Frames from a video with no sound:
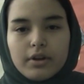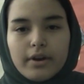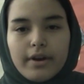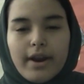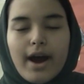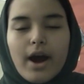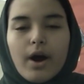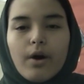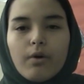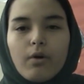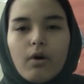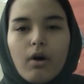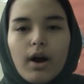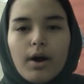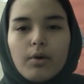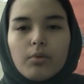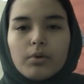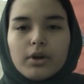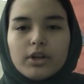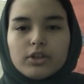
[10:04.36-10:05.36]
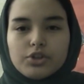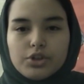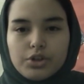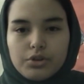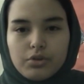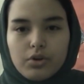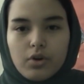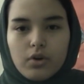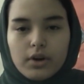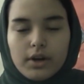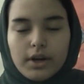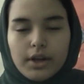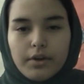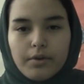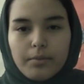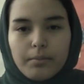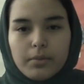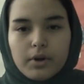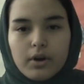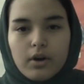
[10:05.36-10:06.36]
Now I wear 2 cochlear
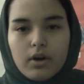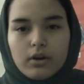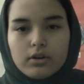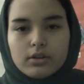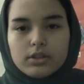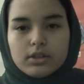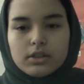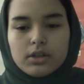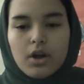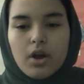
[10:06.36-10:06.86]
implants.